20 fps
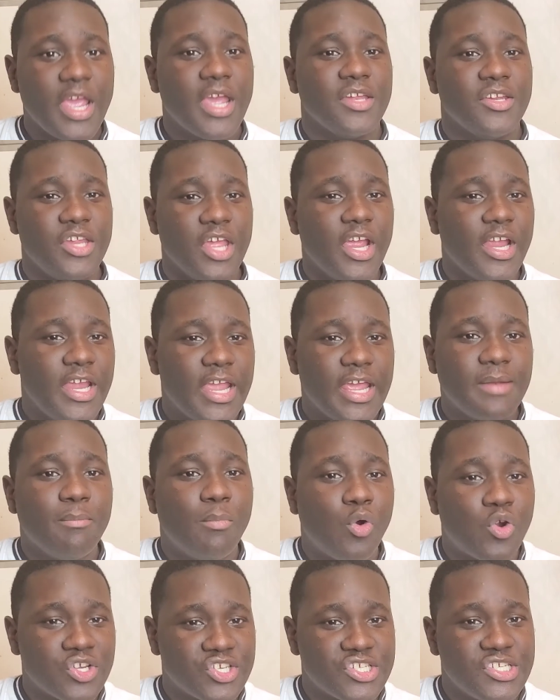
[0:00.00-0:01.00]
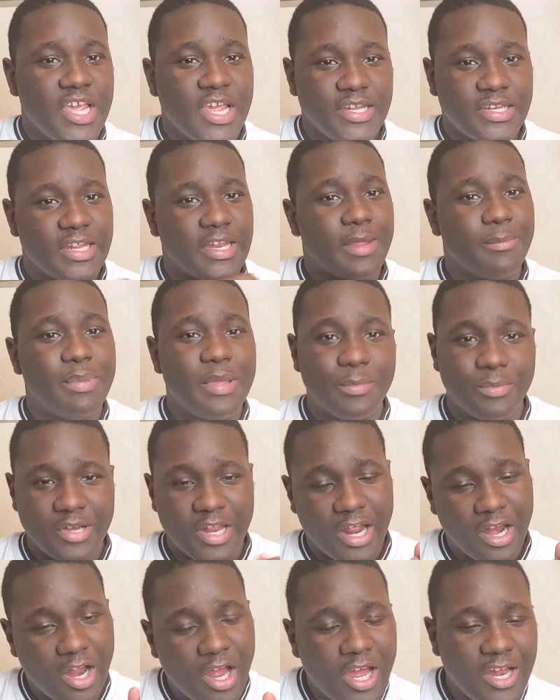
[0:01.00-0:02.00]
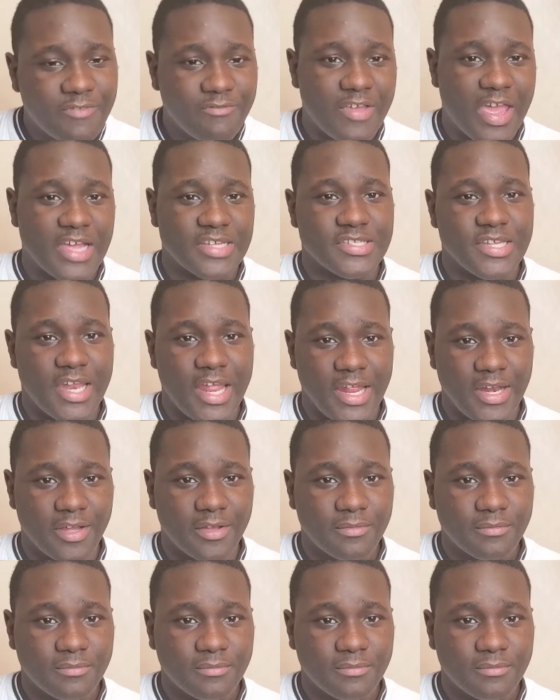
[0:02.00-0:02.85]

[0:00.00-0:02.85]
they're getting more sick than the people that are unvaccinated.